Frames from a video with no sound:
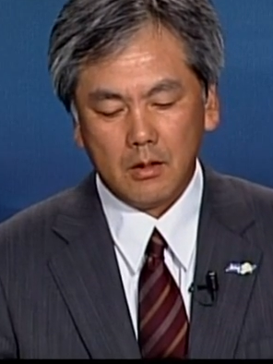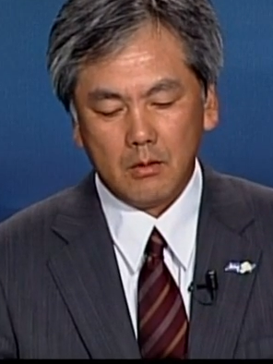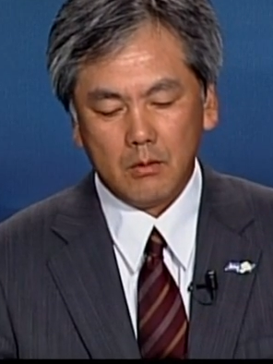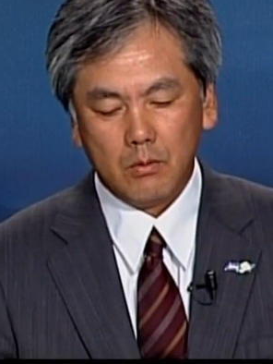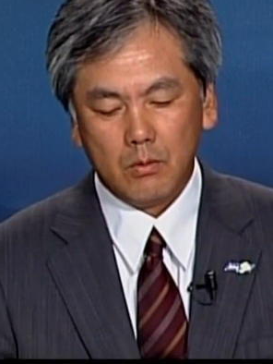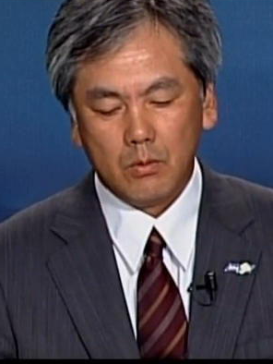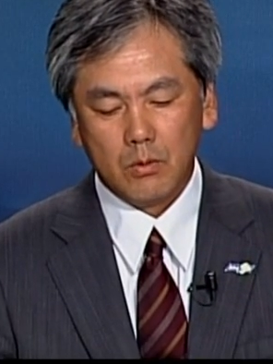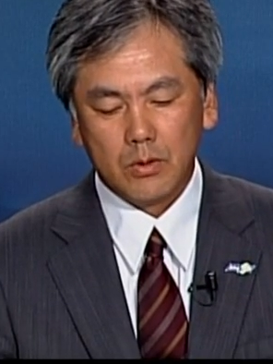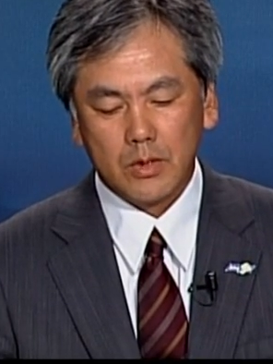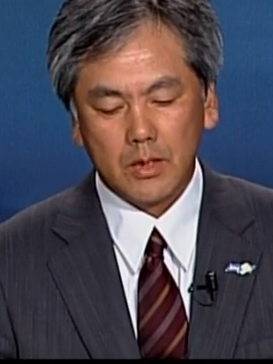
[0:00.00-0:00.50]

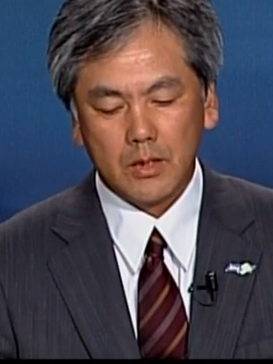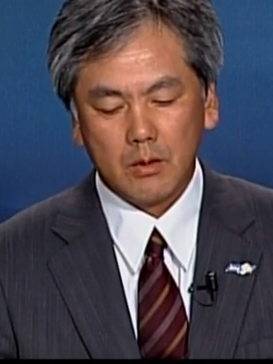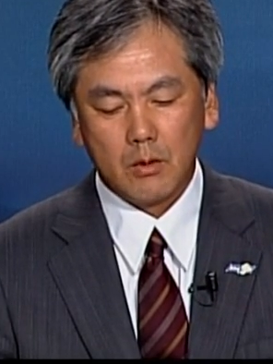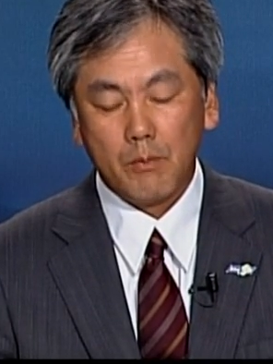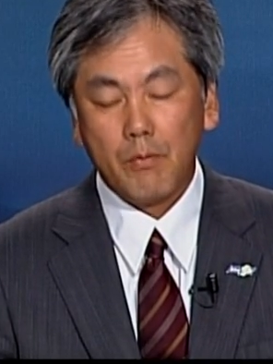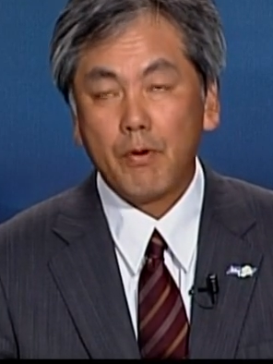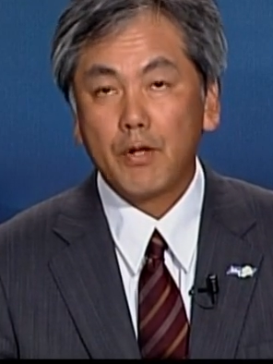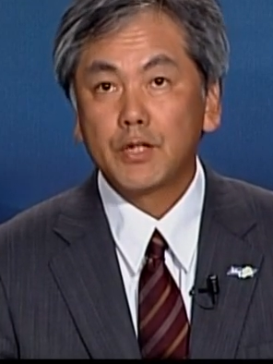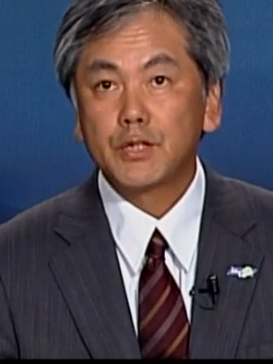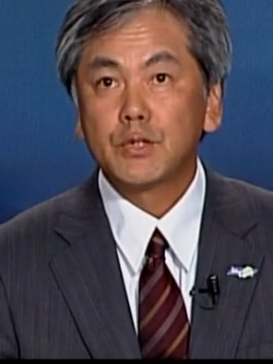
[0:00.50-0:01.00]
For the
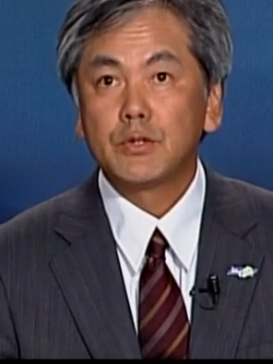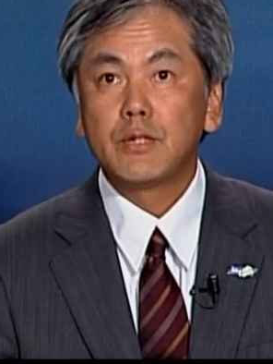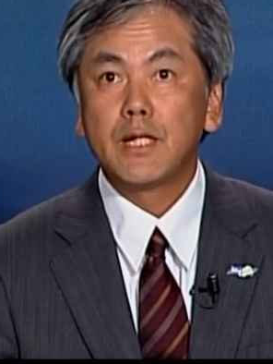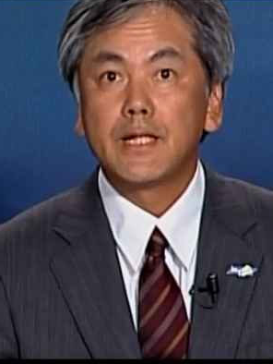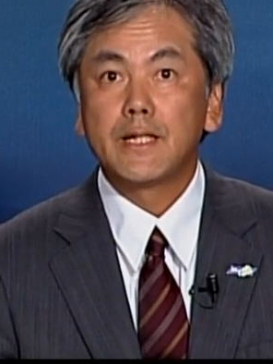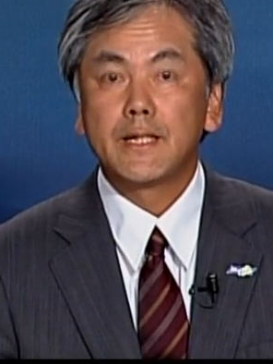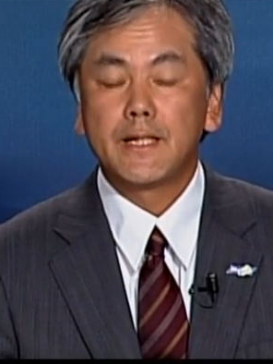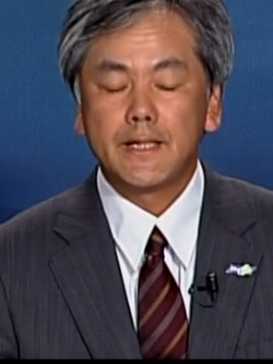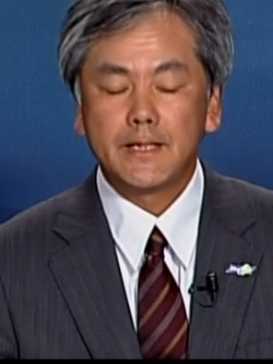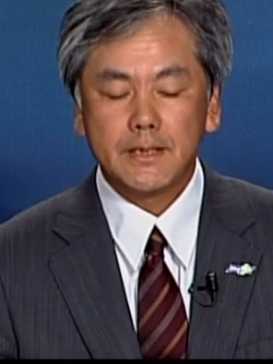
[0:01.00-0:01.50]
operation
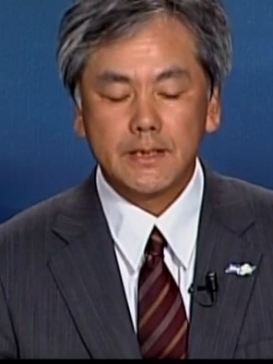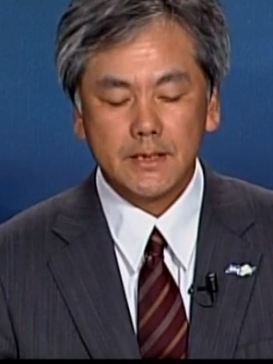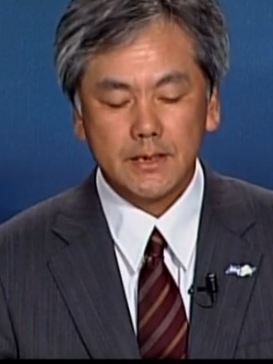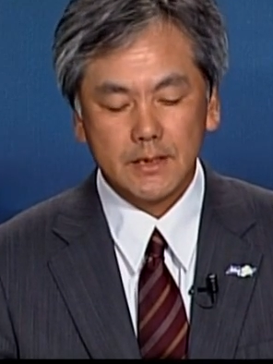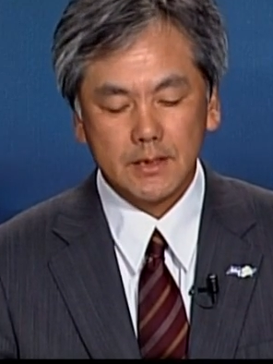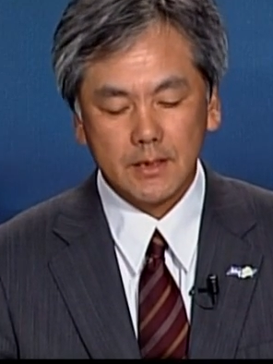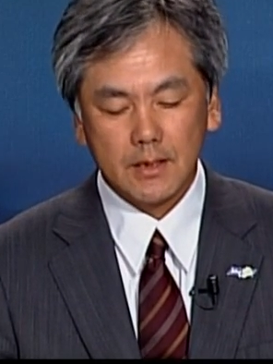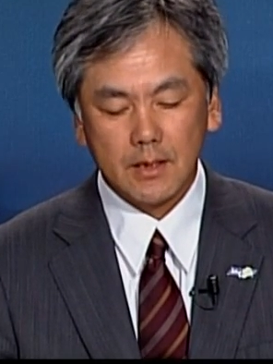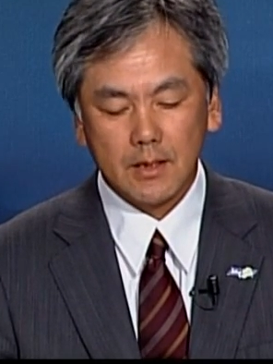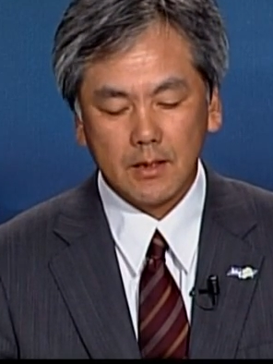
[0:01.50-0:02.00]

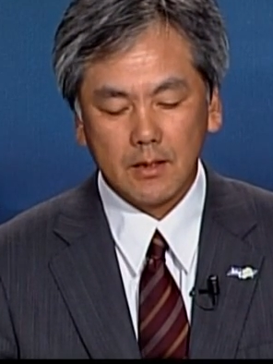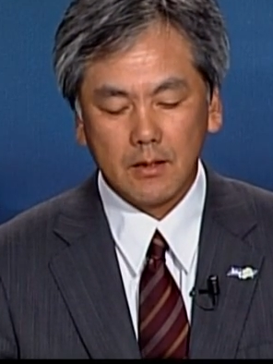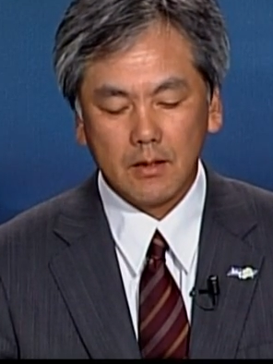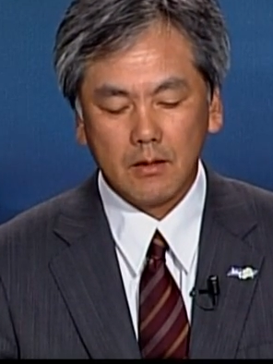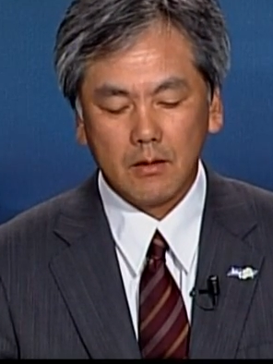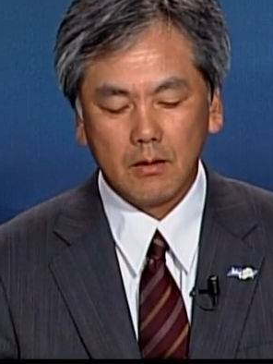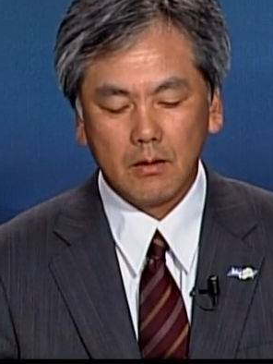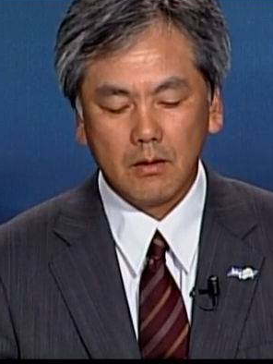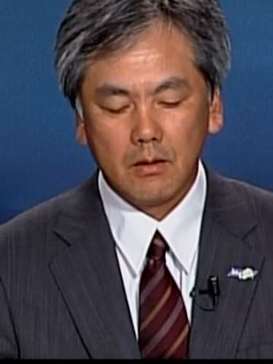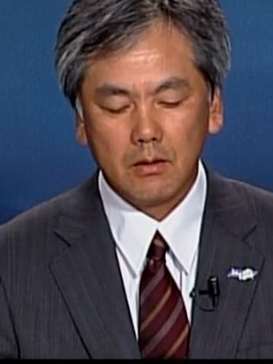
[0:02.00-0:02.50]
readiness,
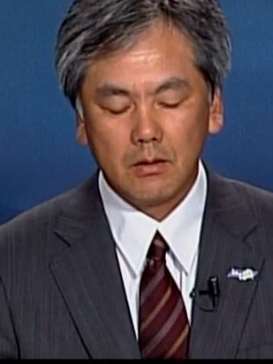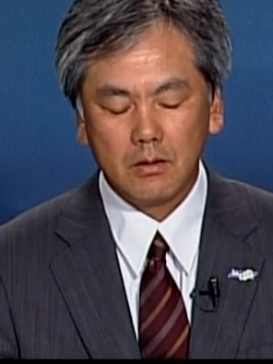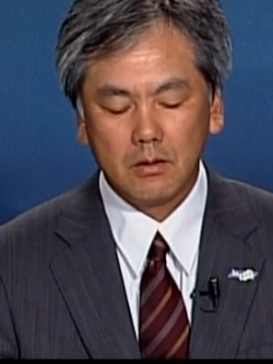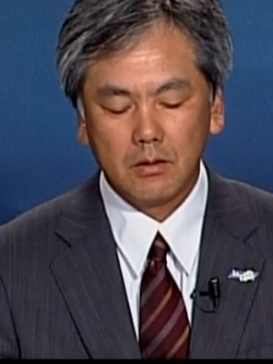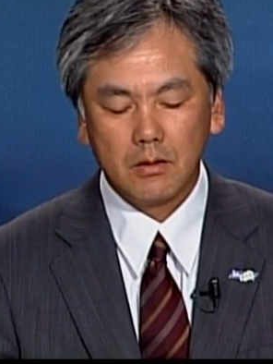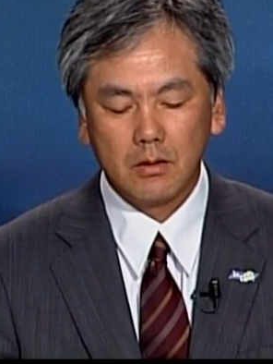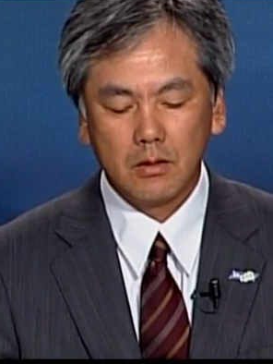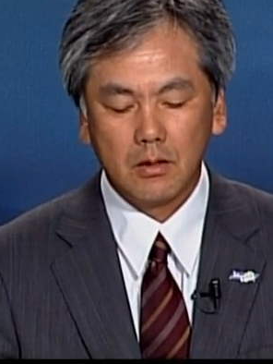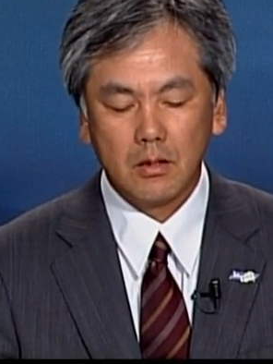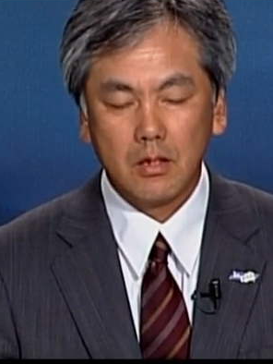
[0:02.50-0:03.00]

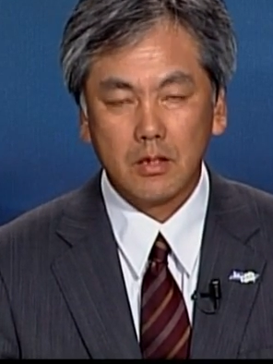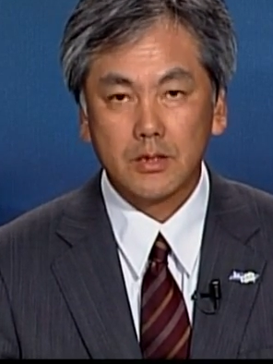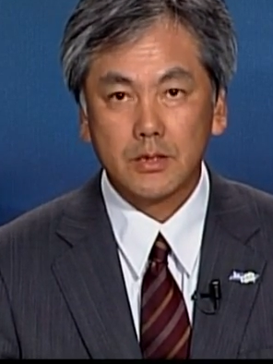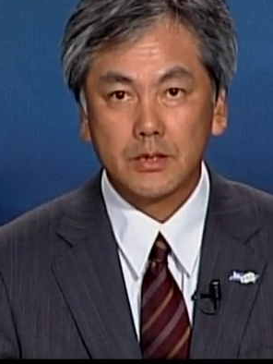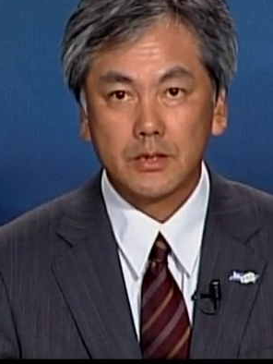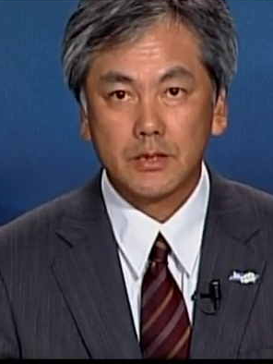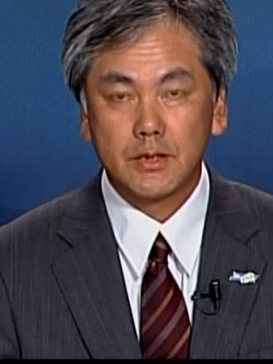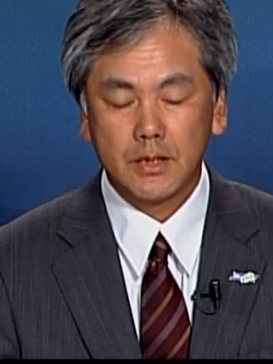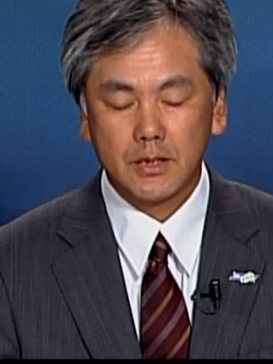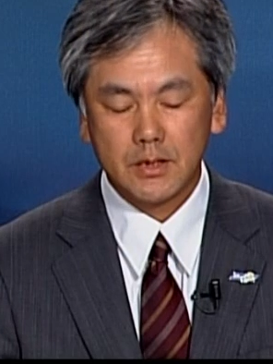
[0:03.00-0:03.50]
the
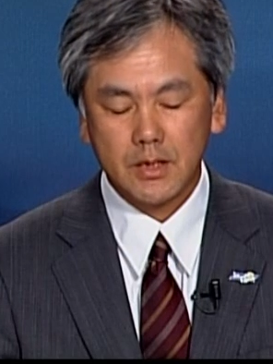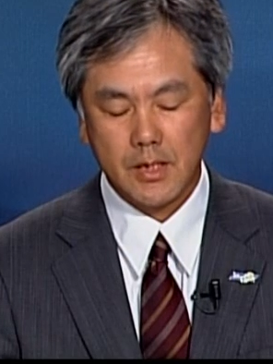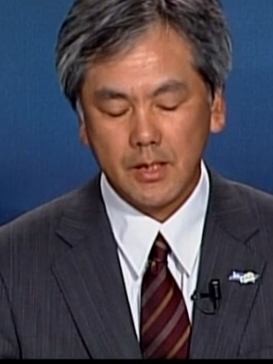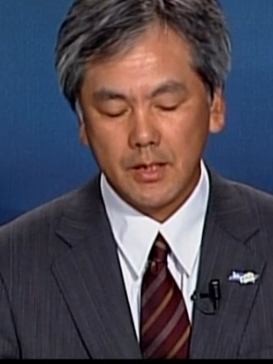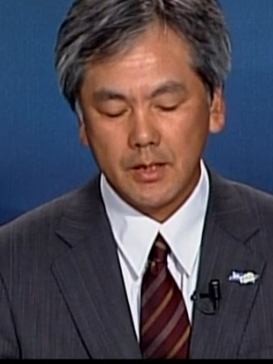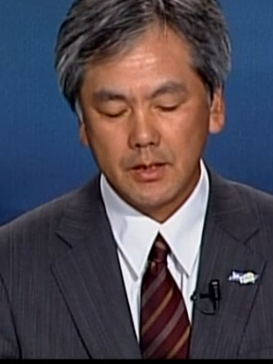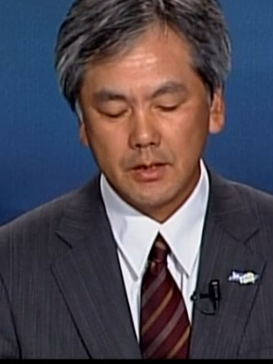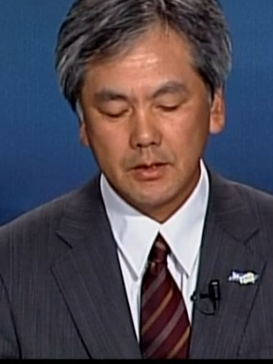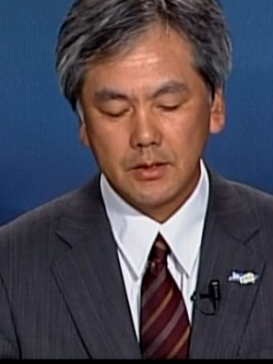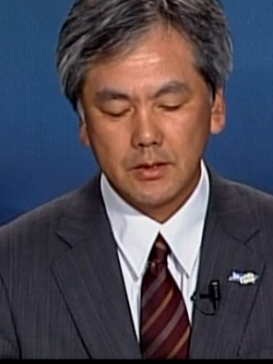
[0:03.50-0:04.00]

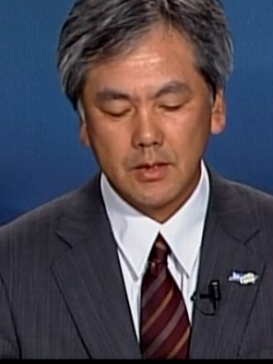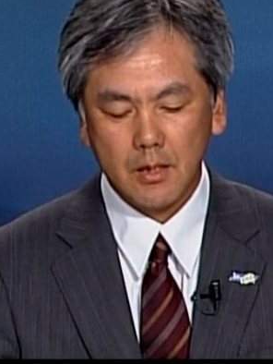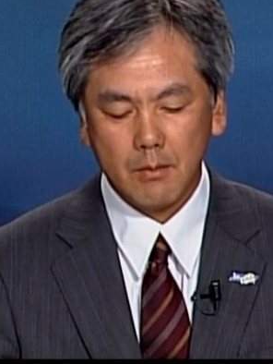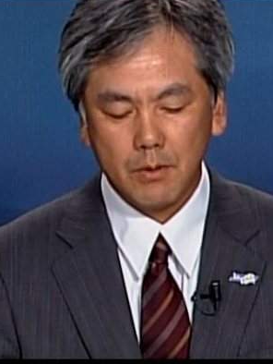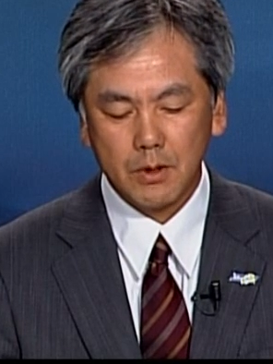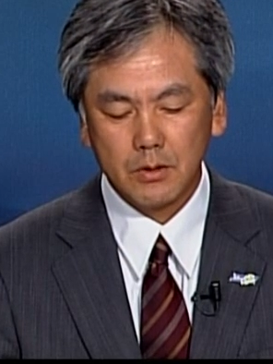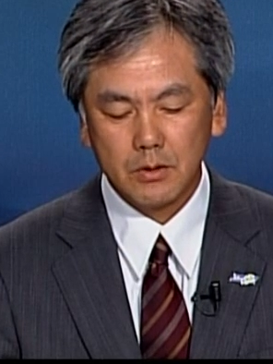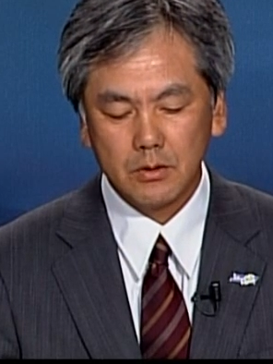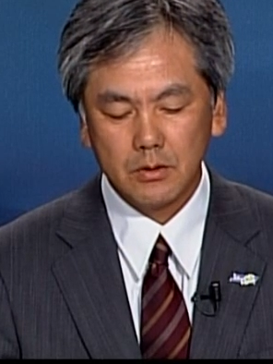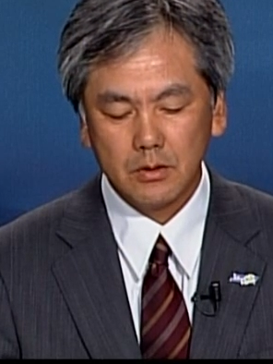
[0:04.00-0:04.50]

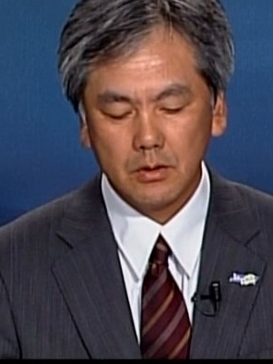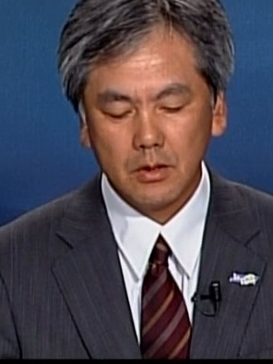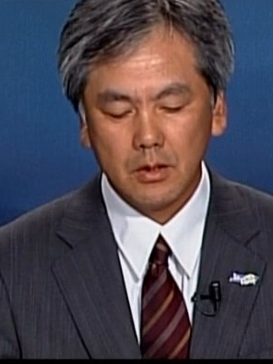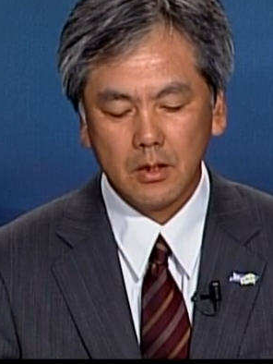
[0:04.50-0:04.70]
67